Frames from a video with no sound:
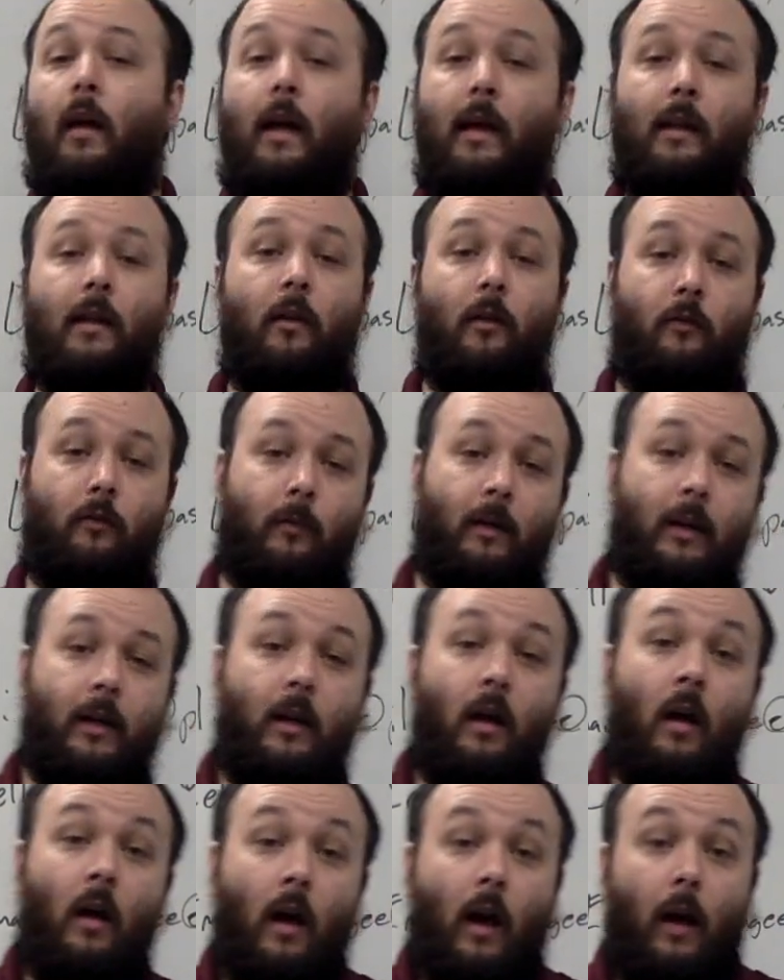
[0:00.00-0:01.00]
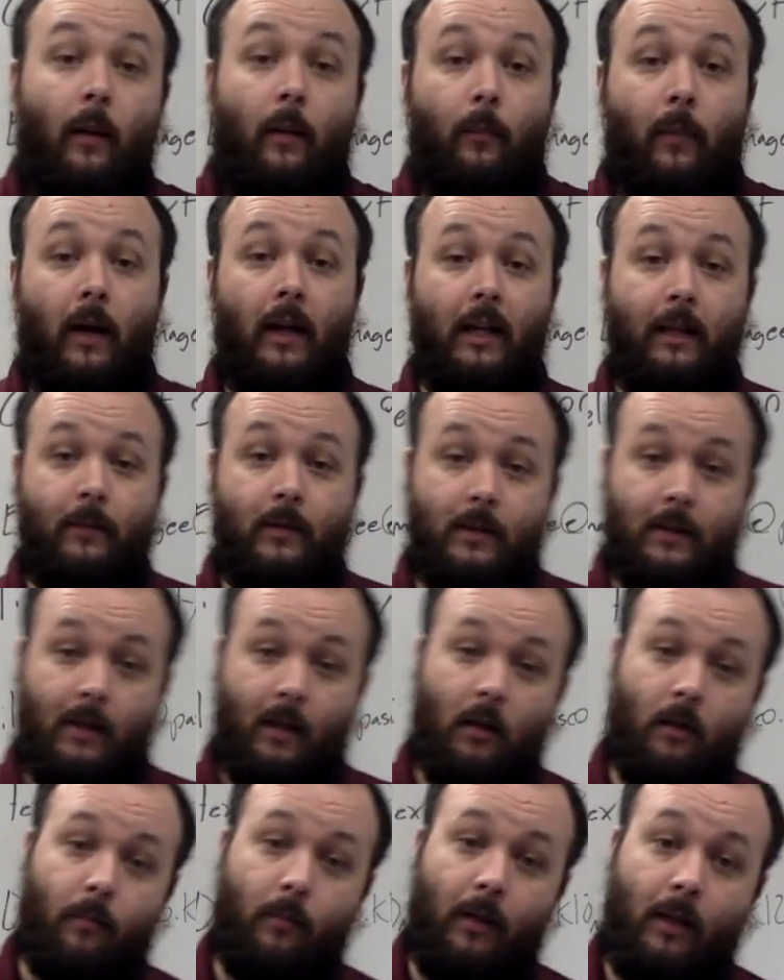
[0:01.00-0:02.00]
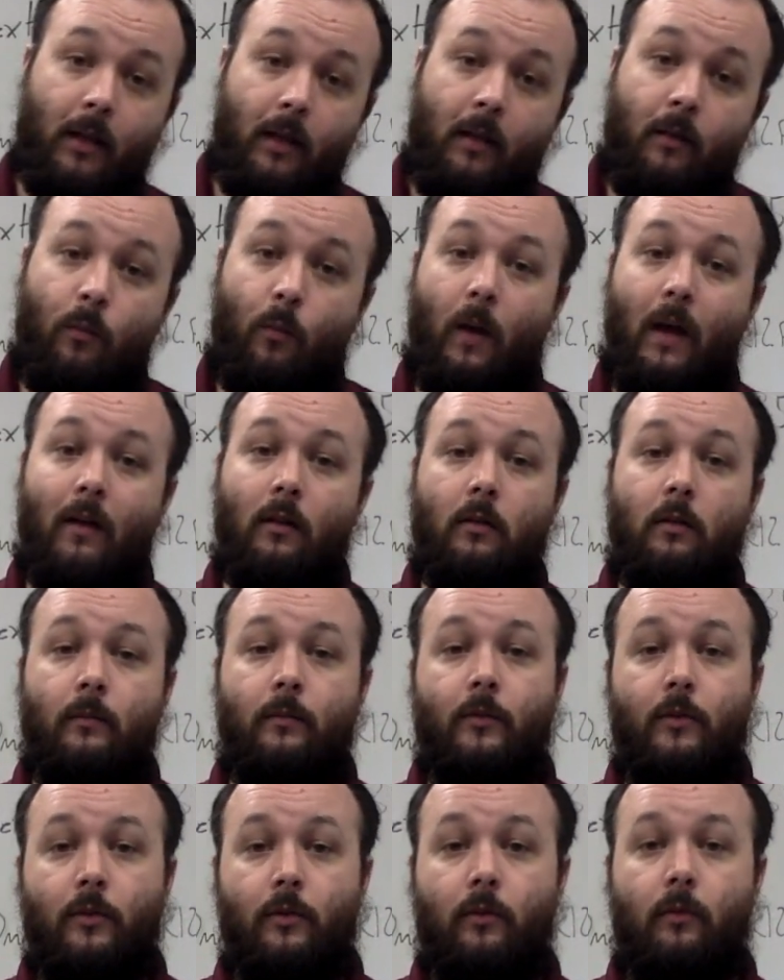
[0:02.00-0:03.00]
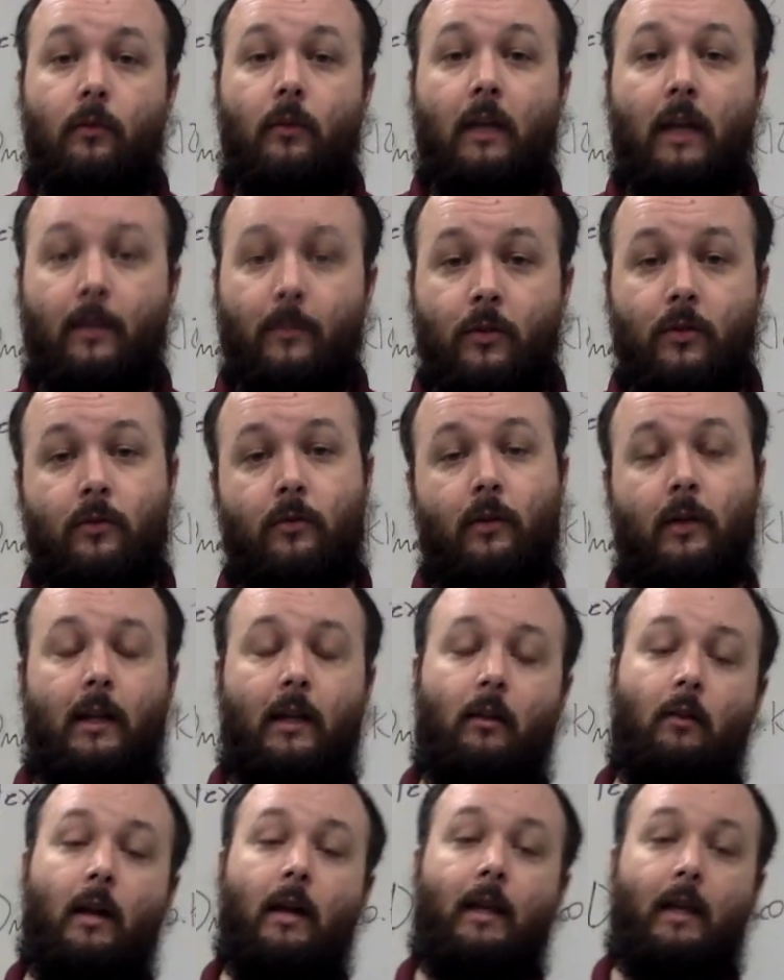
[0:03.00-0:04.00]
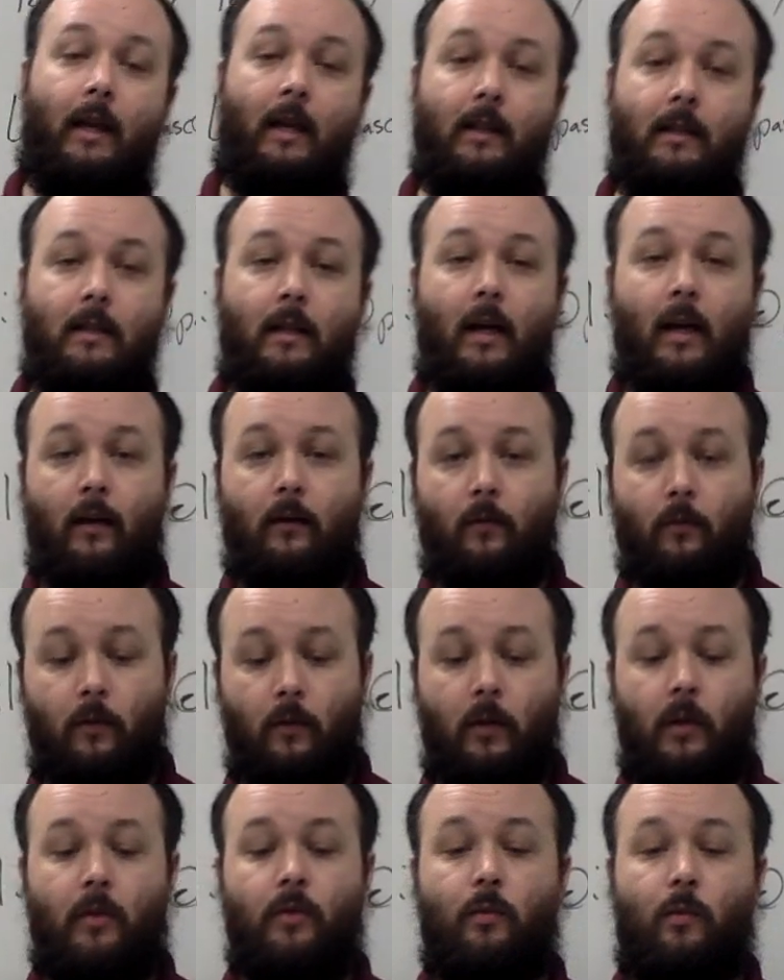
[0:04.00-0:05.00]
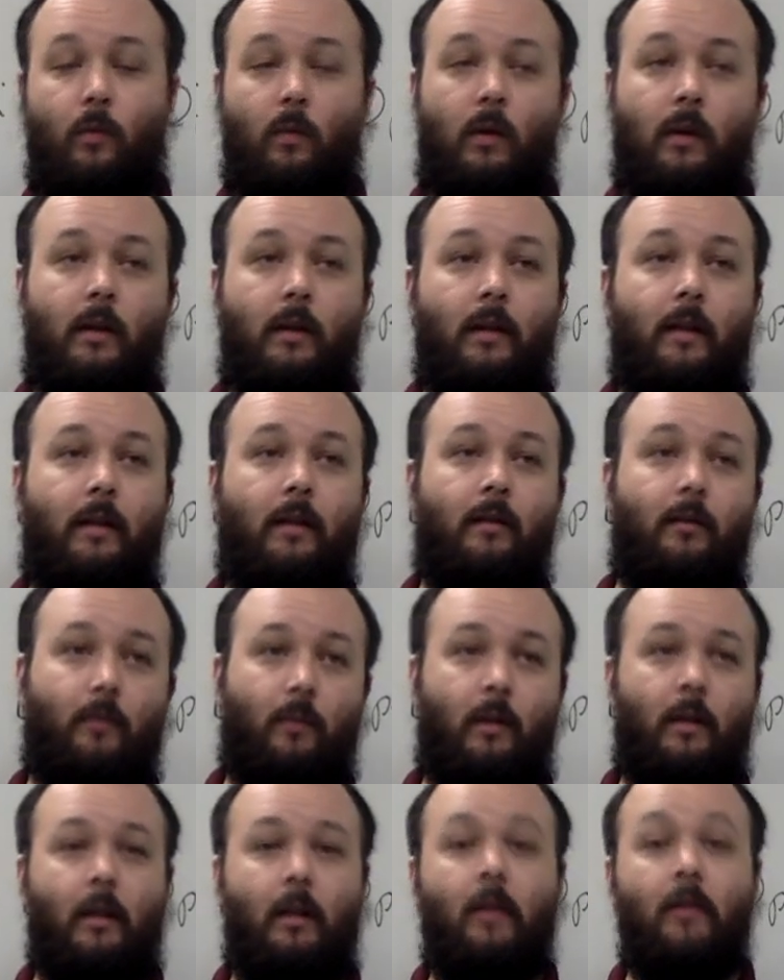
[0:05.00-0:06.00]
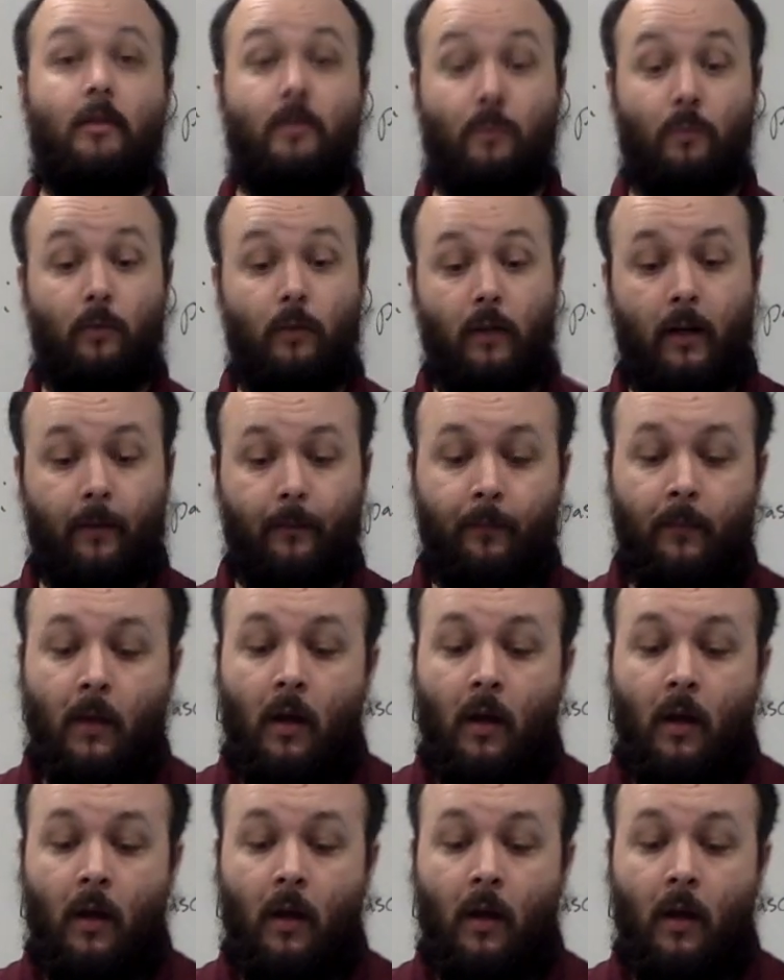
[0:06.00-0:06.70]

Hello, everybody. My name is Darren Magee. Welcome to chemistry here at K-Tech for the 2020 school year.